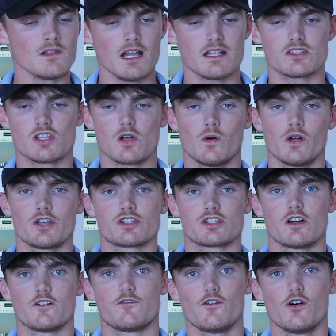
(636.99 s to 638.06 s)
and so on and
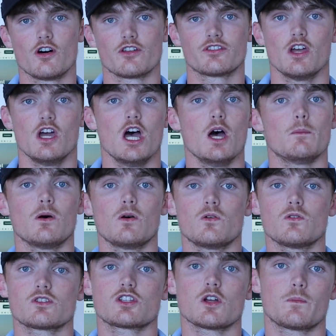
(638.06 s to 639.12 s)
so forth, but
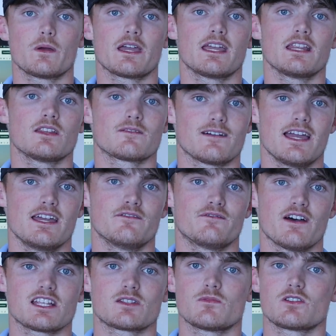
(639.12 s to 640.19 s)
also picking the right
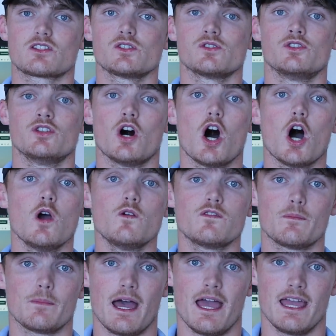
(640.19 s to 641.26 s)
investments so you're not
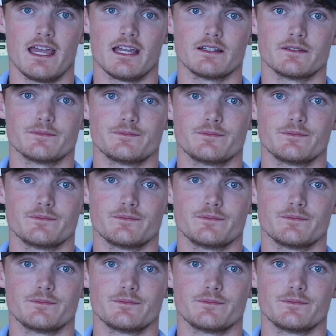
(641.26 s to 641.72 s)
overpaying.